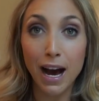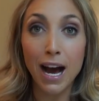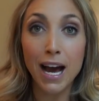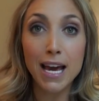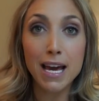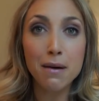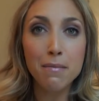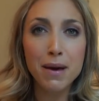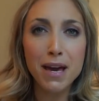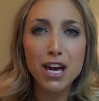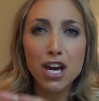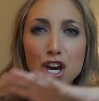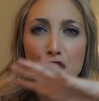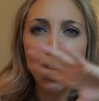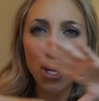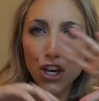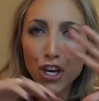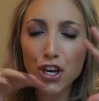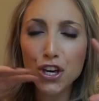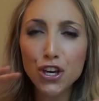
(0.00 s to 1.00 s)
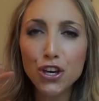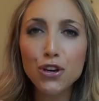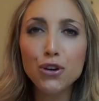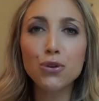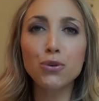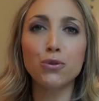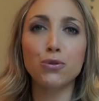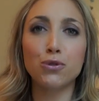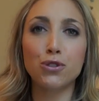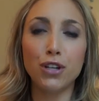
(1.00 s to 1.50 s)
I am a
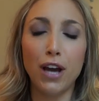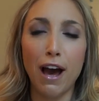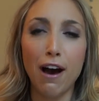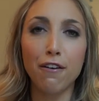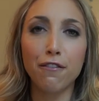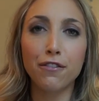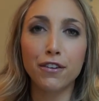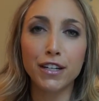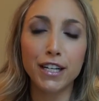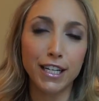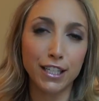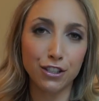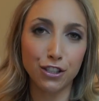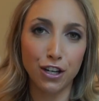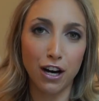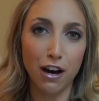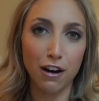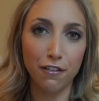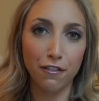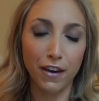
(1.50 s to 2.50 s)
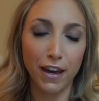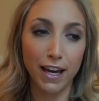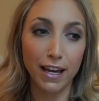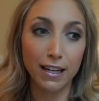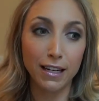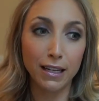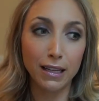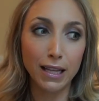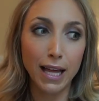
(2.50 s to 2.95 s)
huge Alfred Hitchcock fan.